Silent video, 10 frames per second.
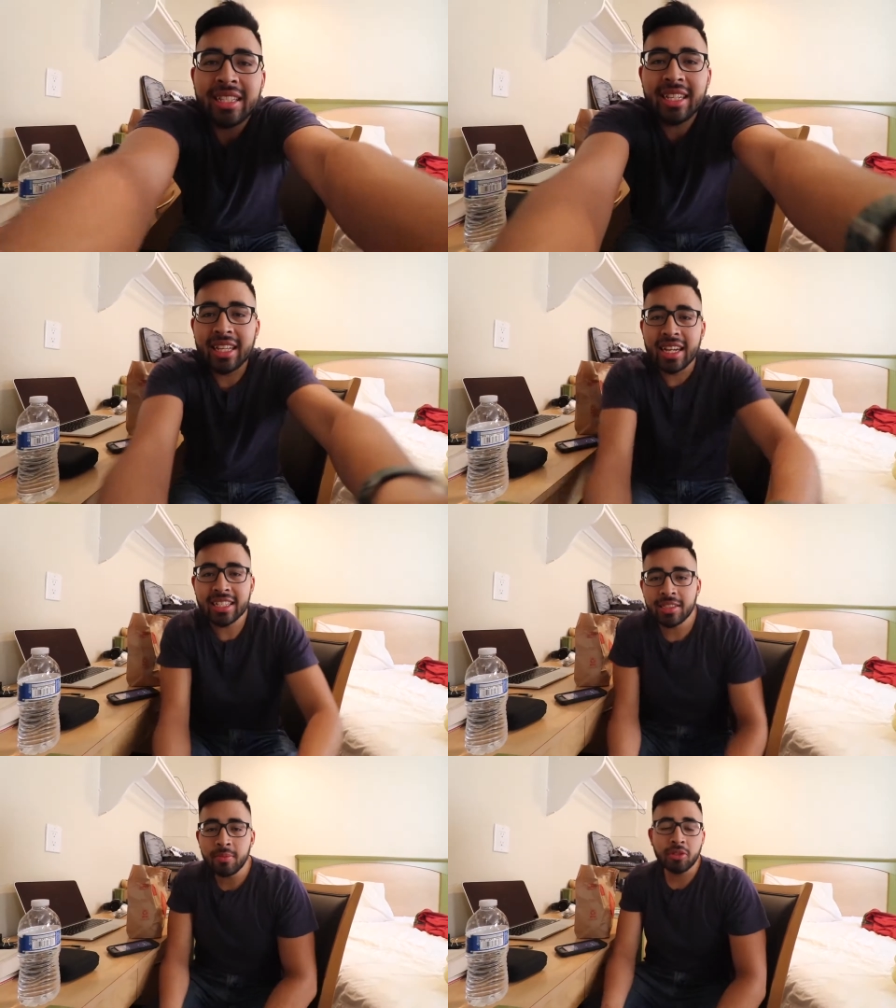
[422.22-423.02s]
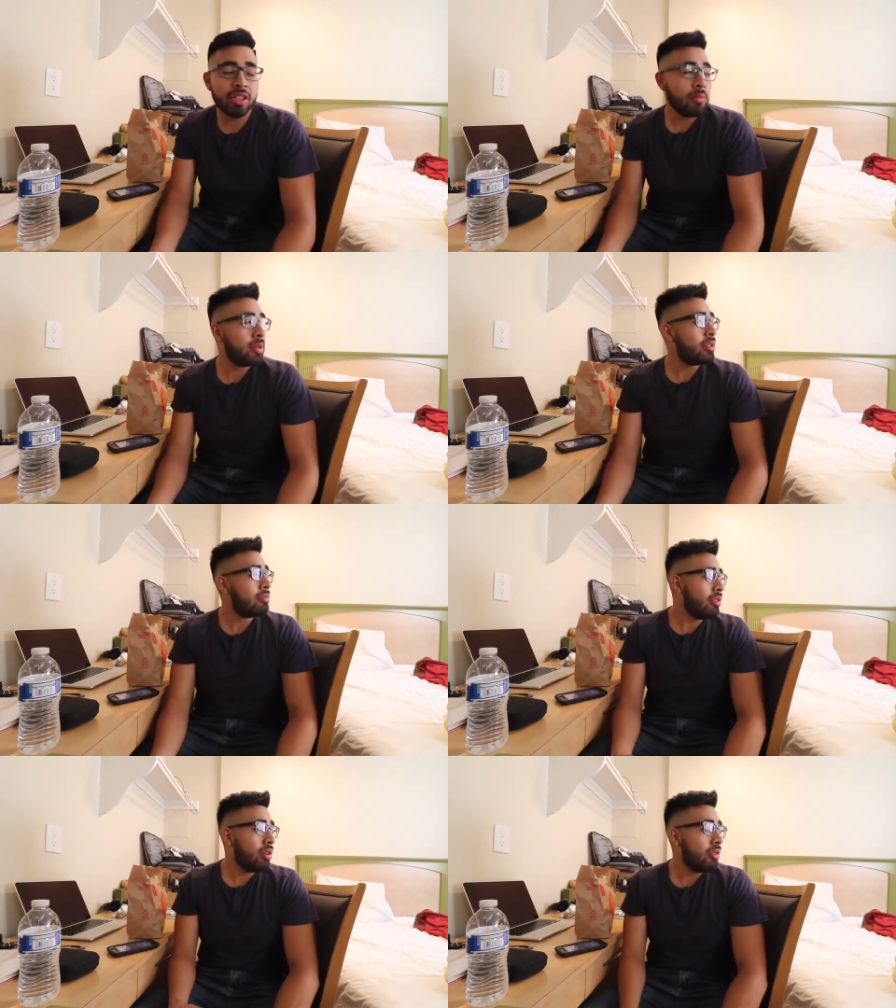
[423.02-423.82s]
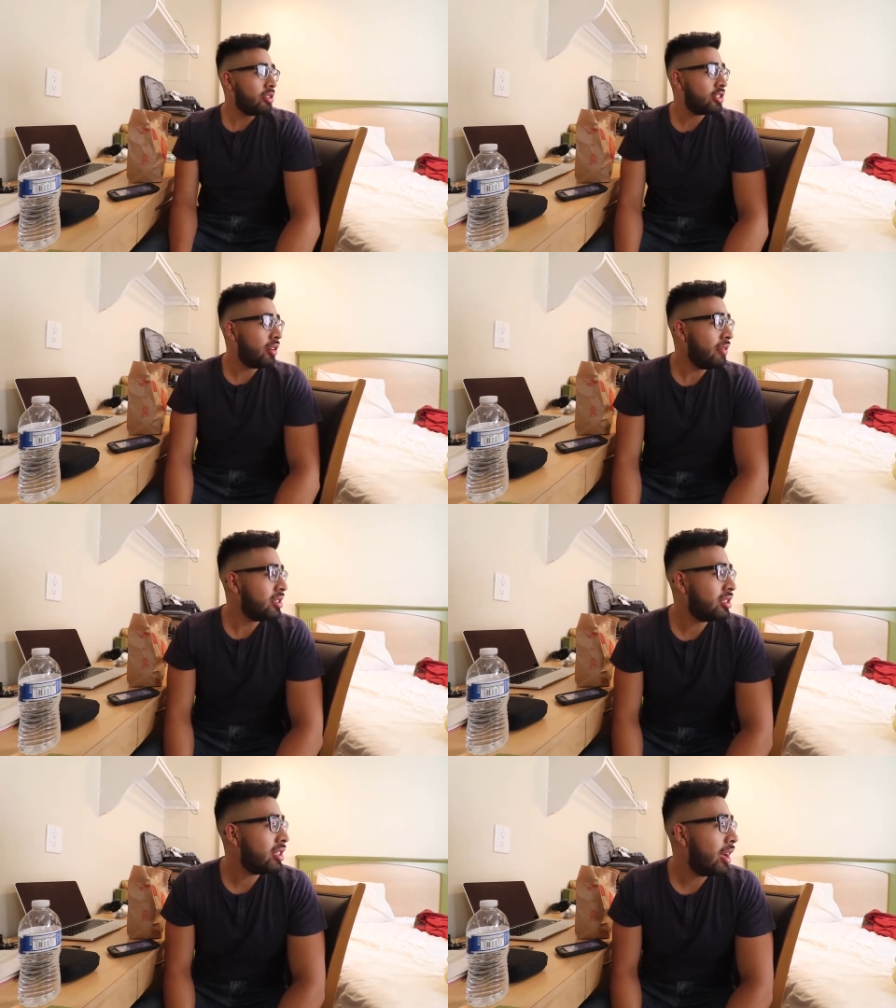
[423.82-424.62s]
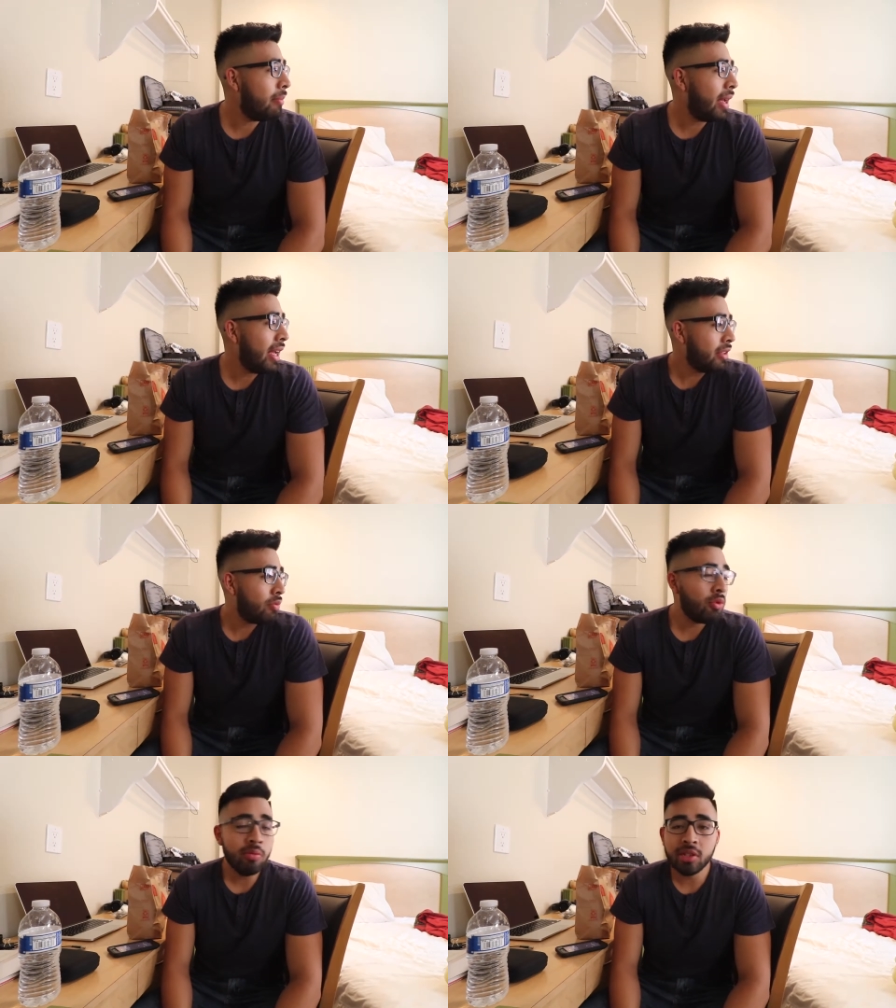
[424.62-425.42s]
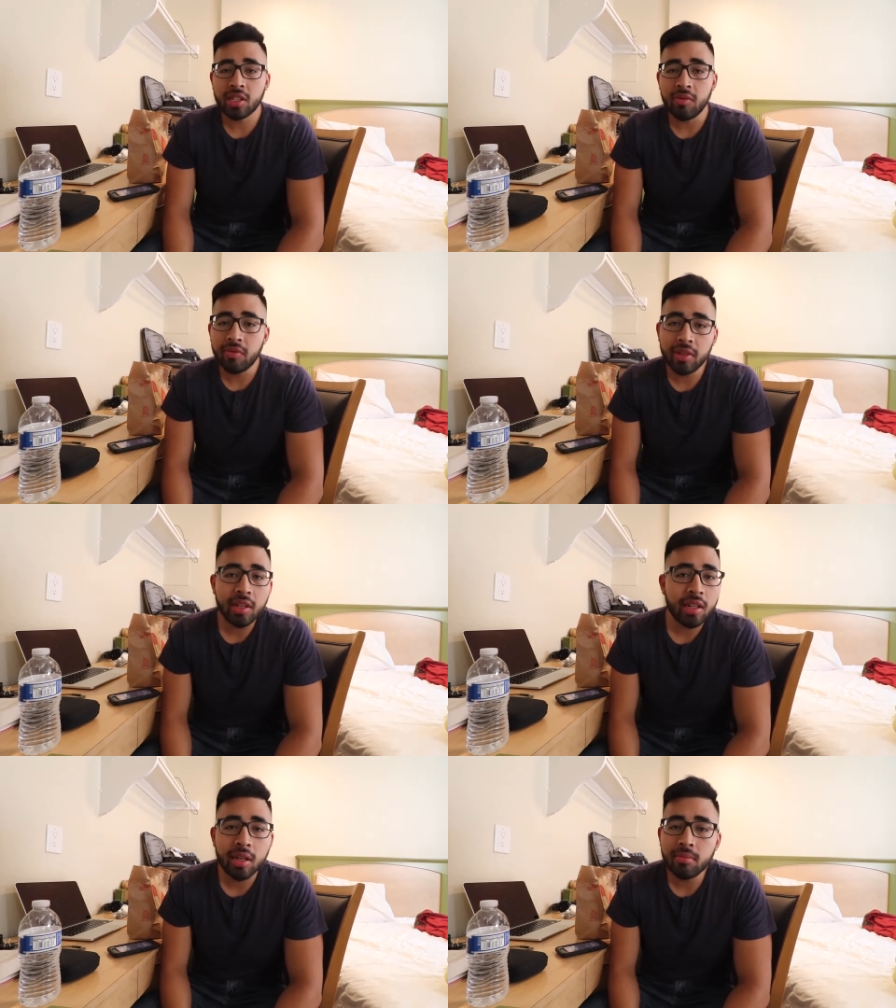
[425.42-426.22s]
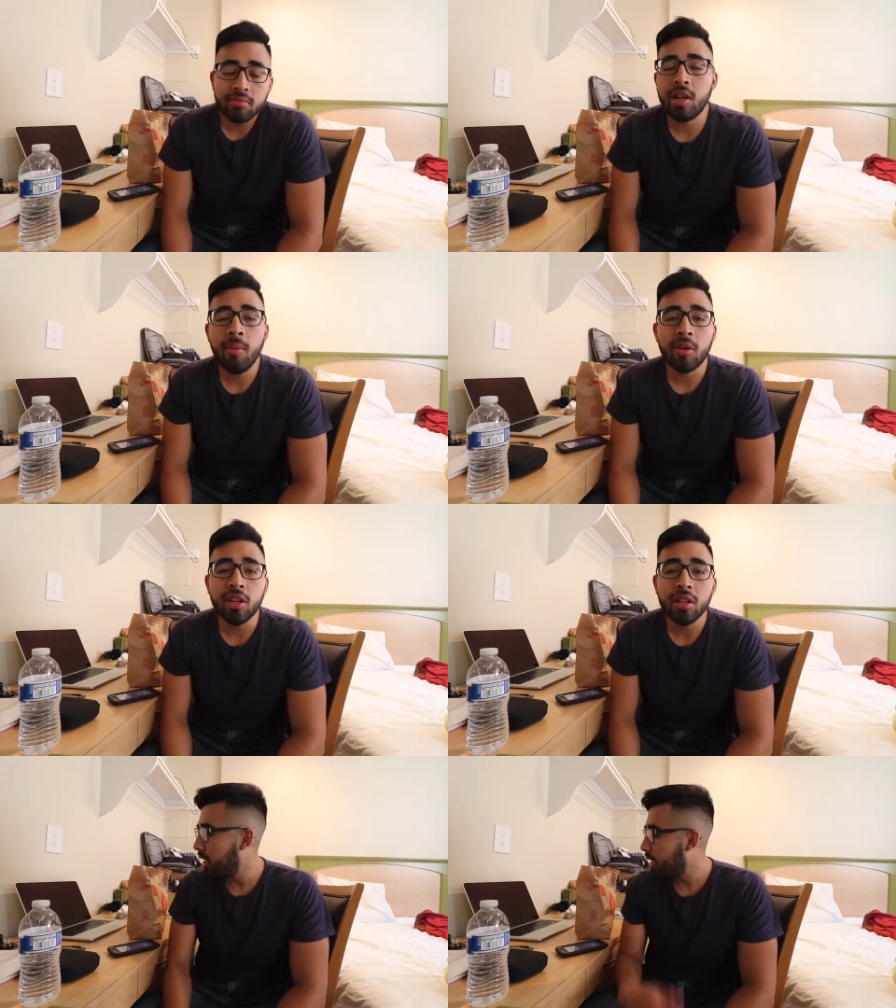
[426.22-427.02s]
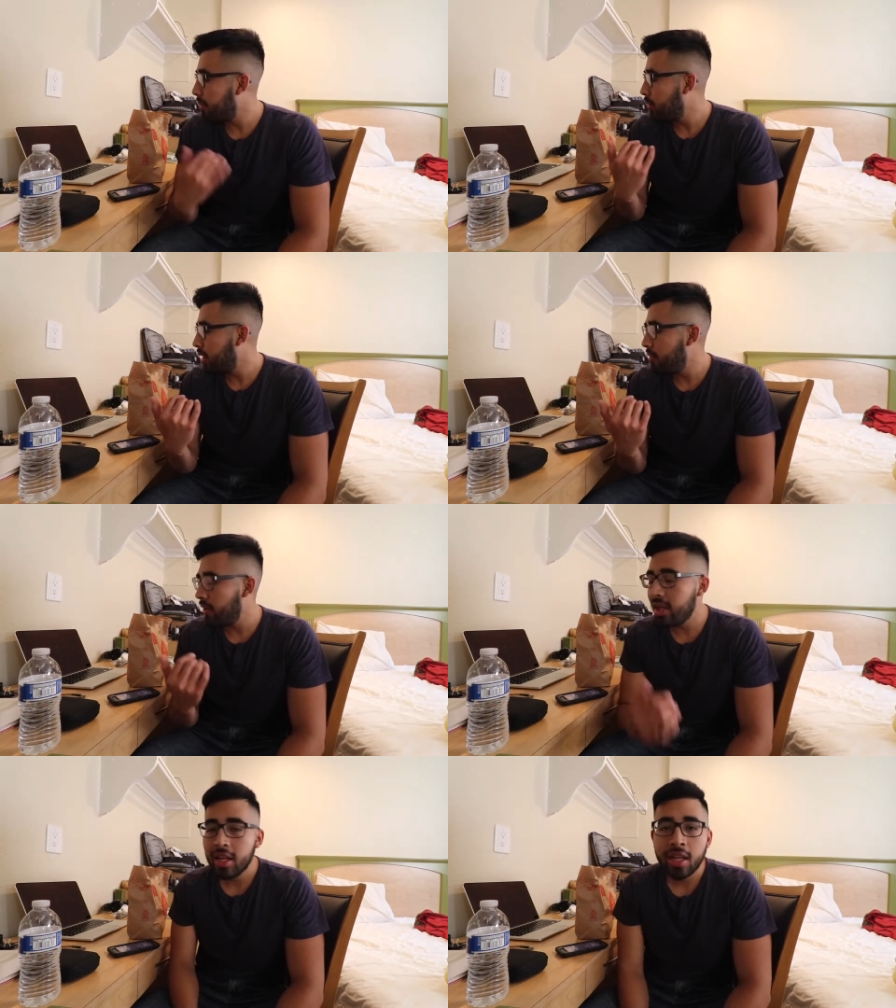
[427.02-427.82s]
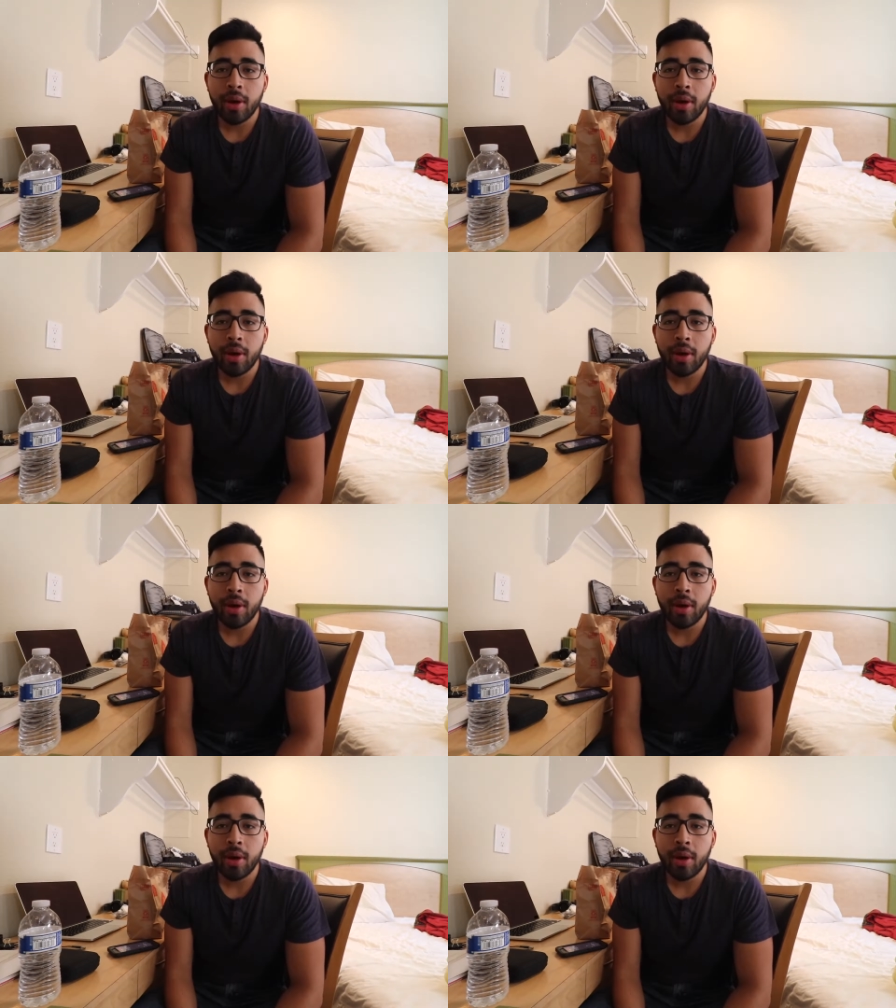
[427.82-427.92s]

It's not the nicest motel, but you know the service is not bad. The room is comfy, and I'm I'm good. I got my Wi-Fi.